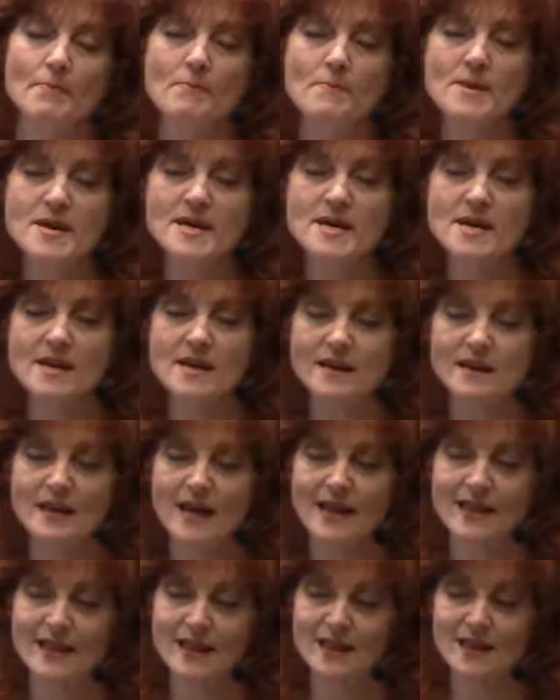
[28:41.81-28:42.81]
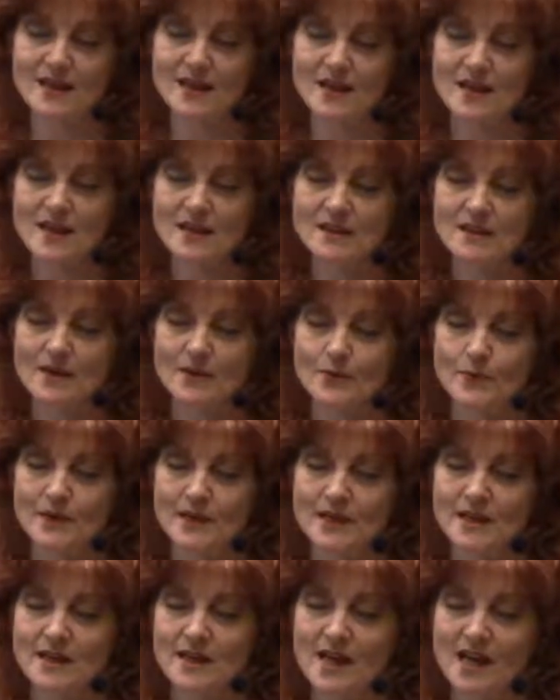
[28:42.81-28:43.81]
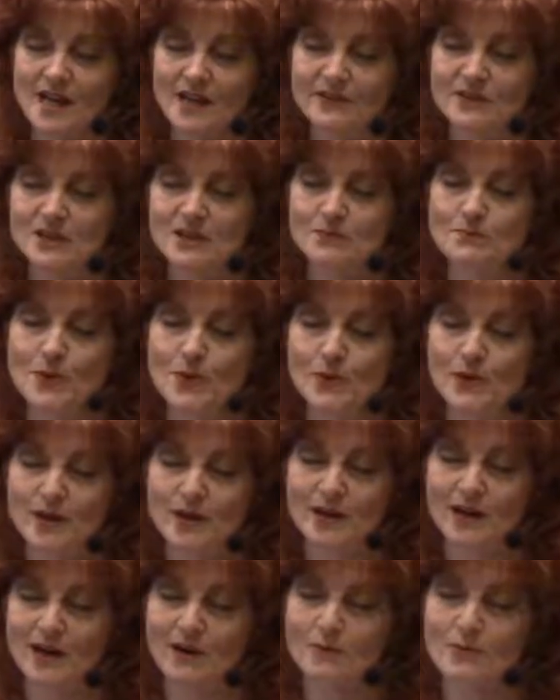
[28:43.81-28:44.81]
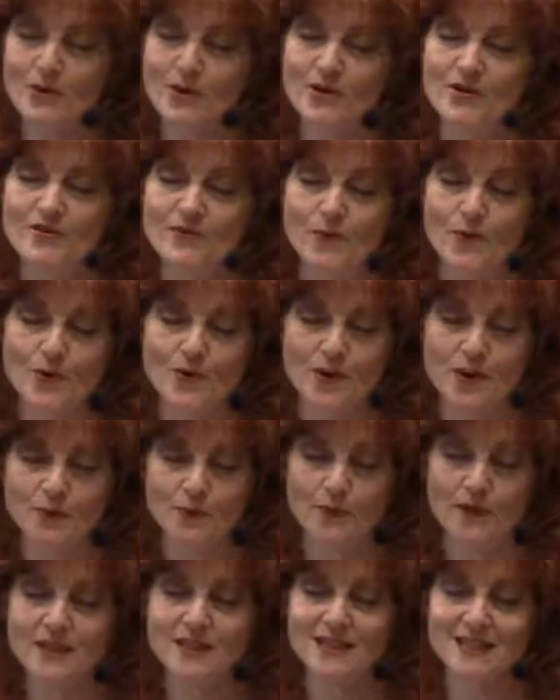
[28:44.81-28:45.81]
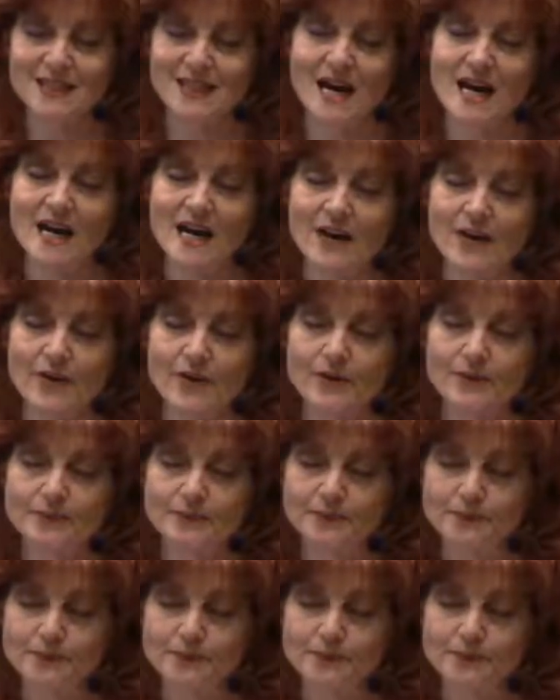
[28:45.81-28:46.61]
being that thing that we have spoken our prayer for, that we desire.